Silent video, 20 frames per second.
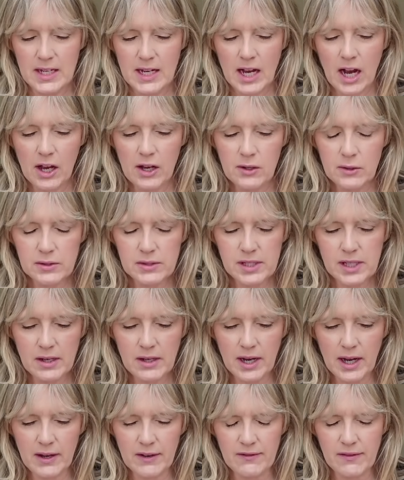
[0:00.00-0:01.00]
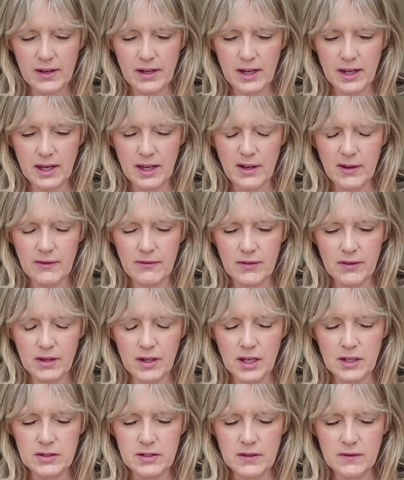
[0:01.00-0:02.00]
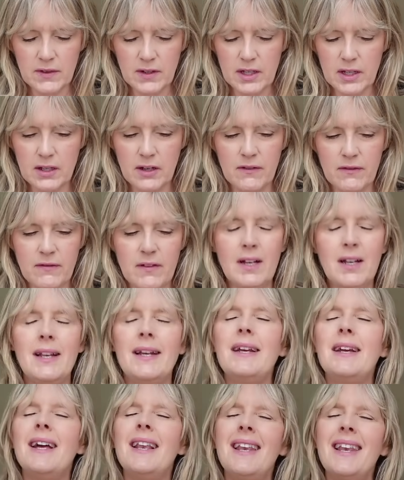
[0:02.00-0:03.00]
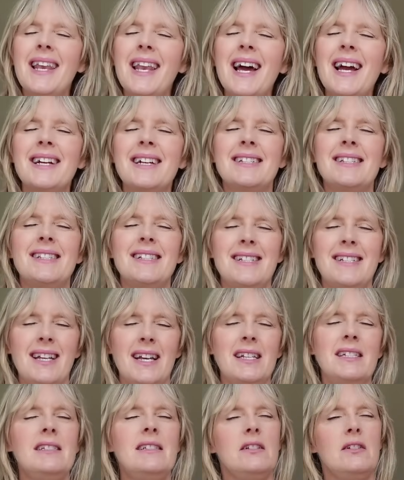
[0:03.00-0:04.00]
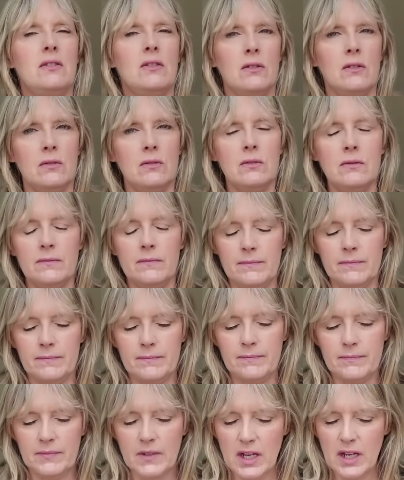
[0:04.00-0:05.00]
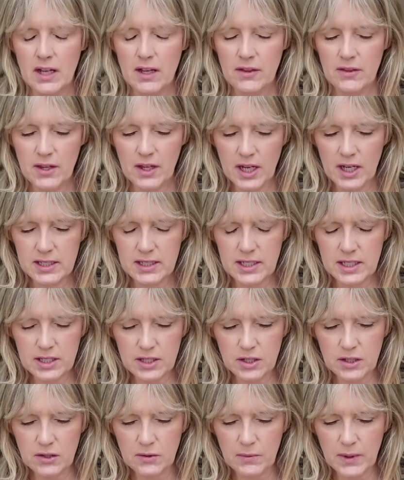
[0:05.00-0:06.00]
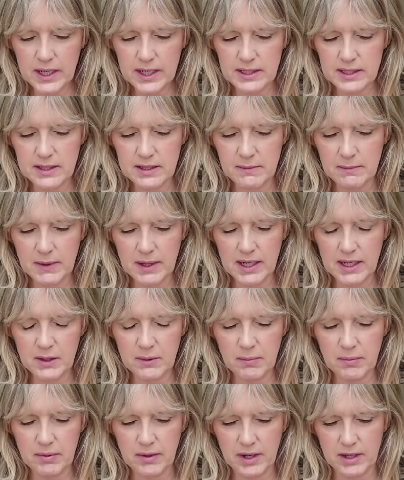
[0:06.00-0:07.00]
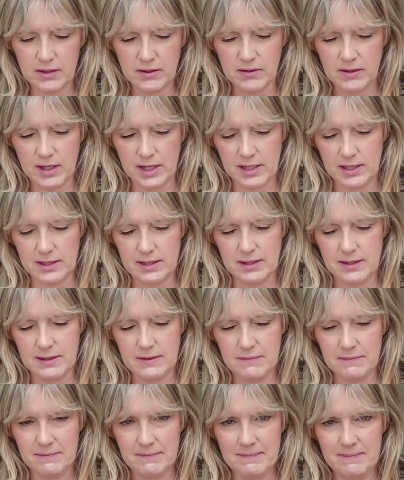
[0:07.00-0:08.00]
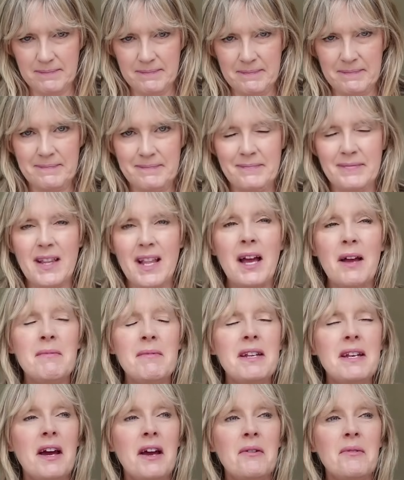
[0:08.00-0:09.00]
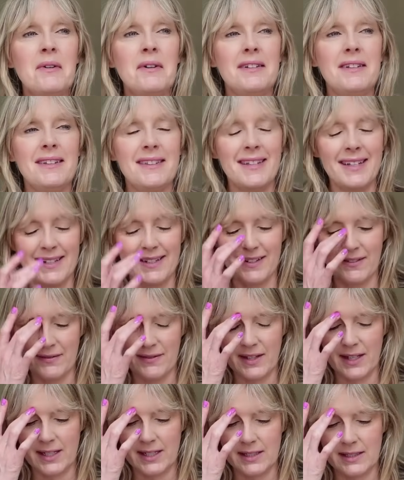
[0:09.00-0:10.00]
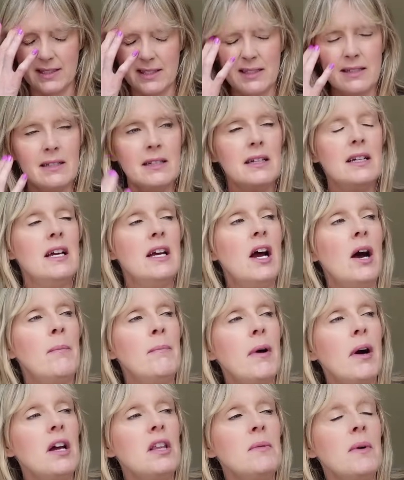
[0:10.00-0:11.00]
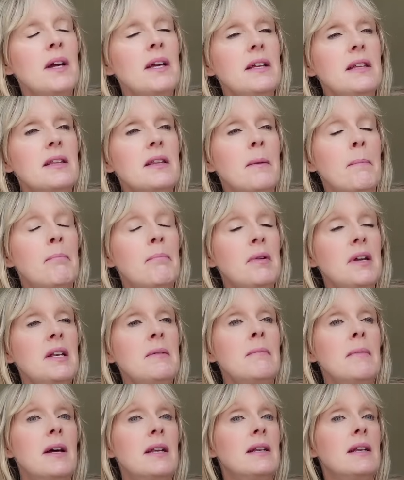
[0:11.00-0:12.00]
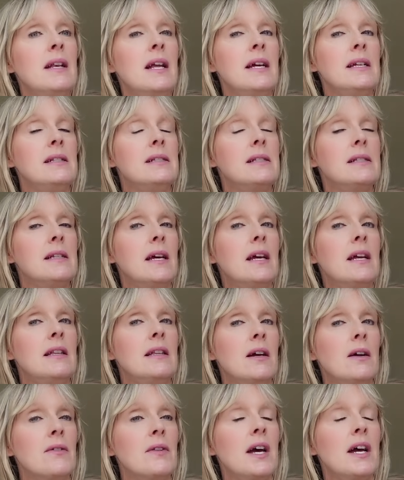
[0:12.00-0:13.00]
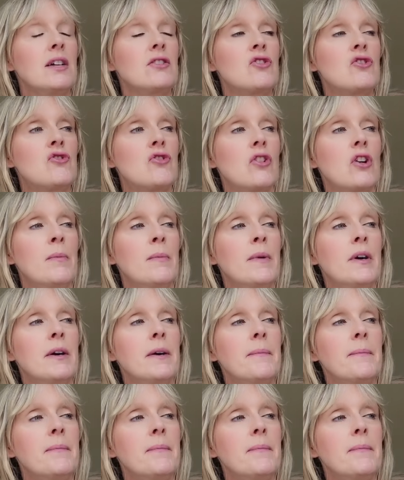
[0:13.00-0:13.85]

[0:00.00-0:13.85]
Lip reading: I also have here, for those of you that are feeling lackadaisical, 32 ways to make progress. Let me know what you think of these. And by the way, the bin men are late today. Now that's drama.